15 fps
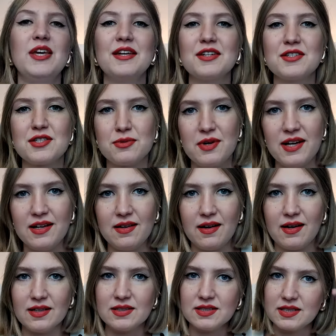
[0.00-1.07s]
because why
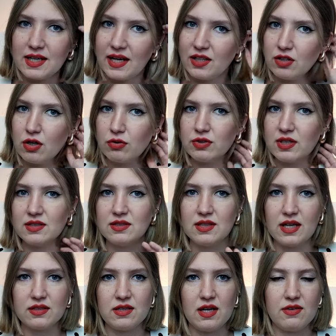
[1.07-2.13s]
not? I know that
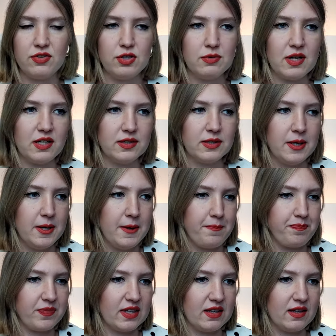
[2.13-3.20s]
not everyone
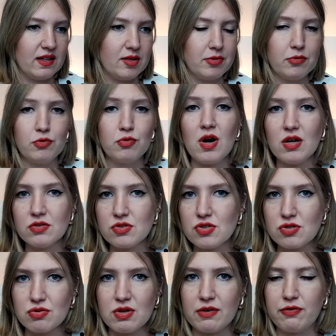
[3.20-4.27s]

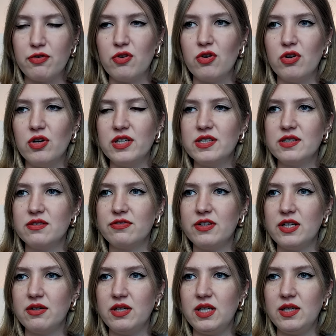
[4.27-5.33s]
wants to afford a
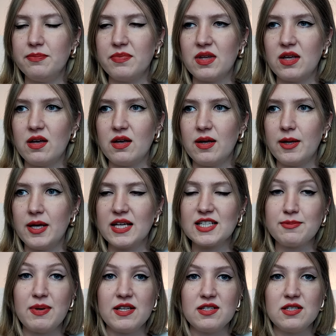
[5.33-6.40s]
very
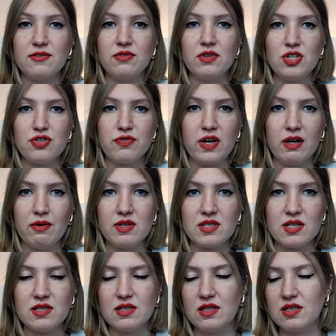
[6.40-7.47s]
expensive niche
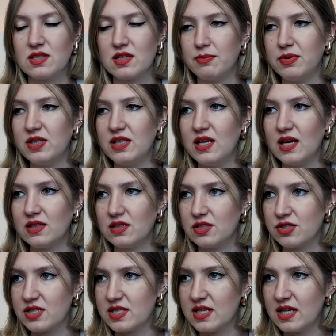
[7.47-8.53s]
fragrances, and it's completely
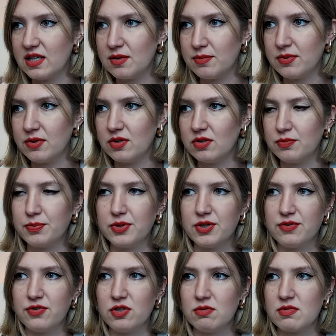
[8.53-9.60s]
understandable. The
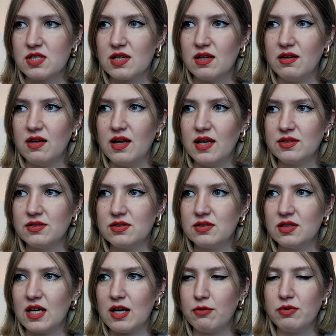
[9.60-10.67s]
perfumes are
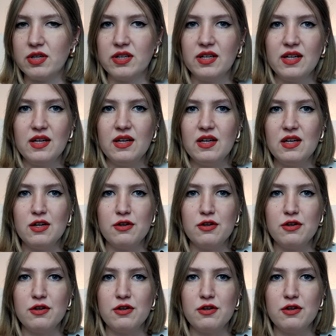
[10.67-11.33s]
not our